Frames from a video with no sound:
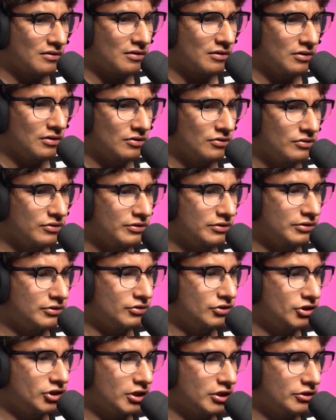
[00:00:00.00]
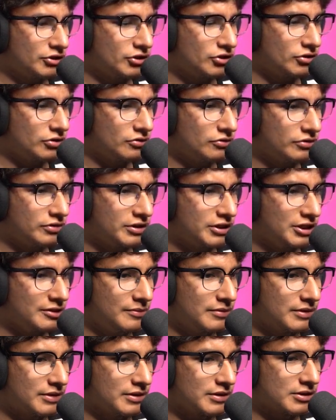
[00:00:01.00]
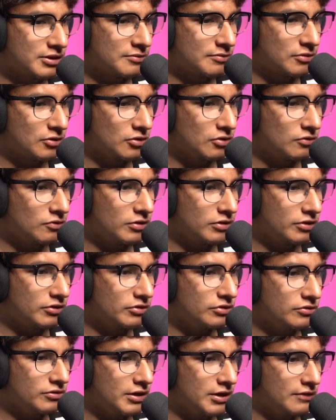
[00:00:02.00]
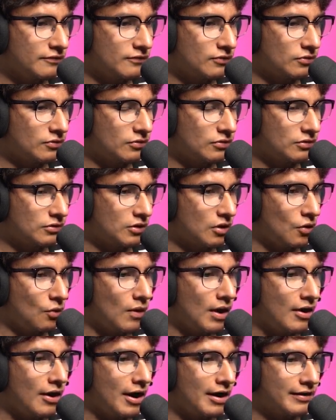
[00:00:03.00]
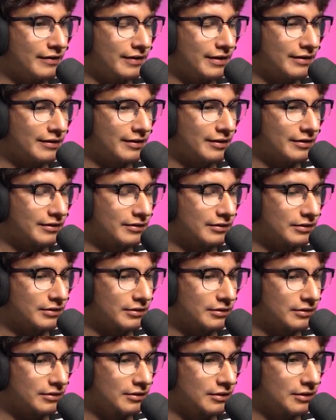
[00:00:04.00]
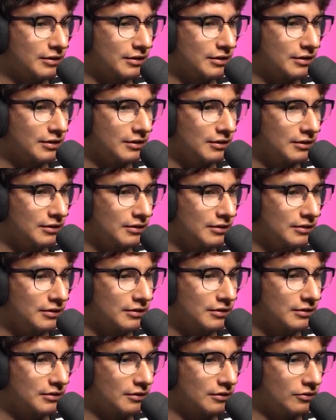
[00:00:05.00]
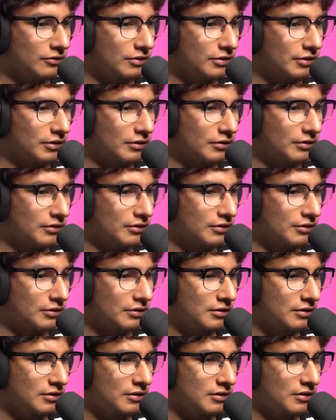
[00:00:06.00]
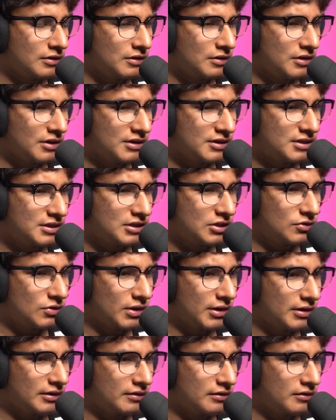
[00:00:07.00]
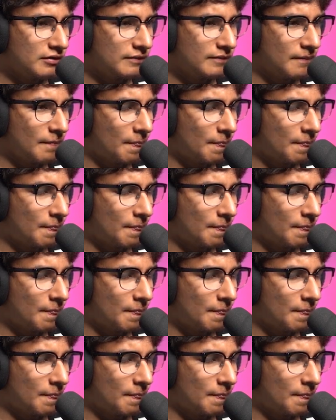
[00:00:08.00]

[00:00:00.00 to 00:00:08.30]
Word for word: Oh, you shot your own teammates, bro. What did you do that for? Oh, wow. How did that not... Okay. I see you, Ada.